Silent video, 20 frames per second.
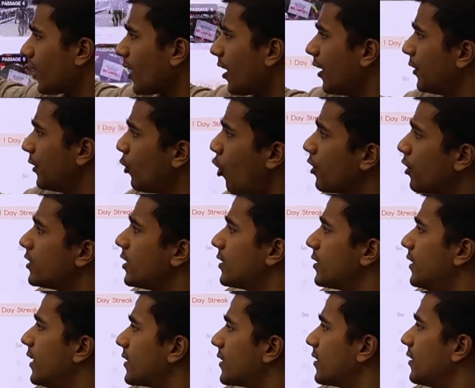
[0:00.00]
Not just
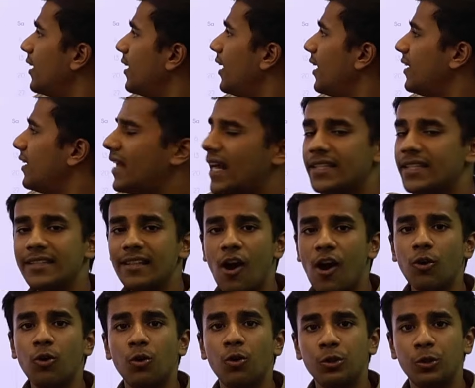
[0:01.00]
this, let's now
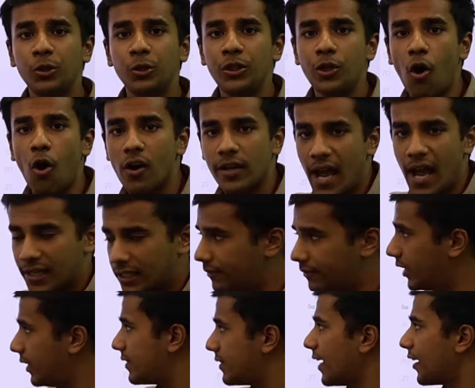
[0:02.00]
go to your
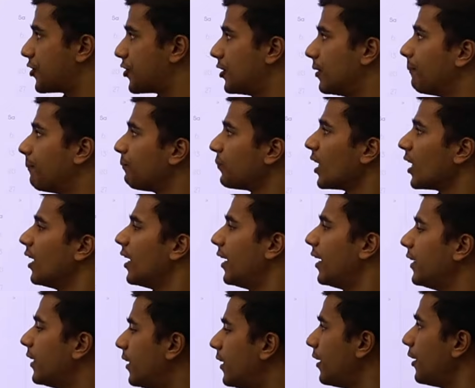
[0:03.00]
activity section.
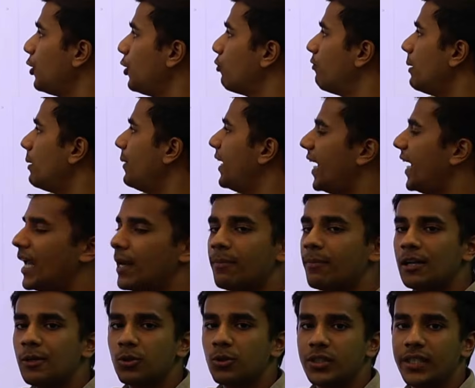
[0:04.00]
Here you will be able
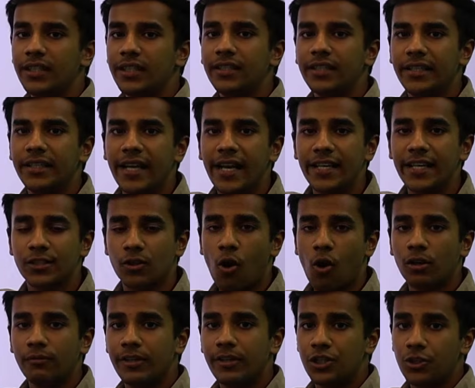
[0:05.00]
to see the days
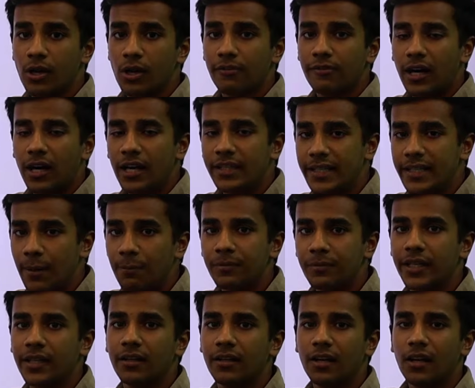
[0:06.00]
on which you have
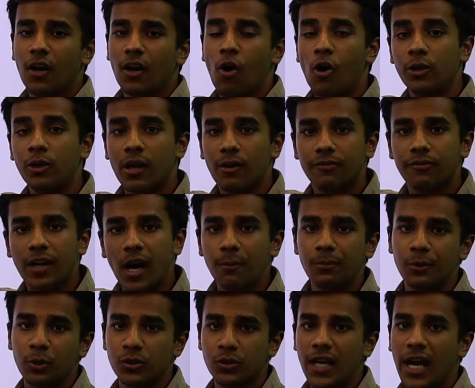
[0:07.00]
attempted or you have come
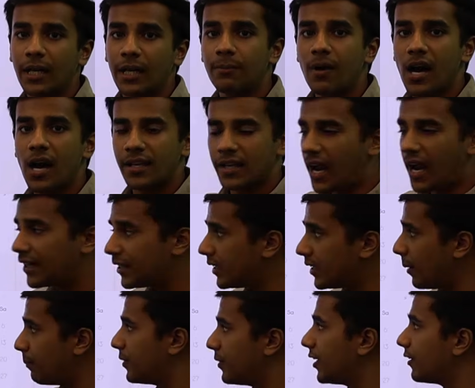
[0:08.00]
to Sidebar and
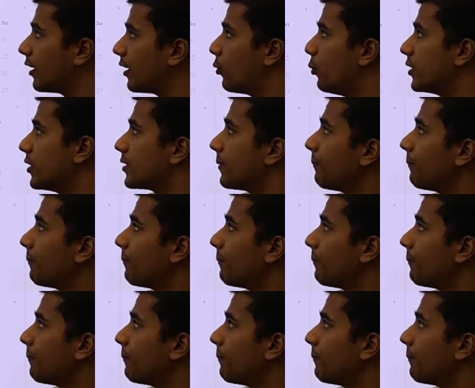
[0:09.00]
attempted the quiz.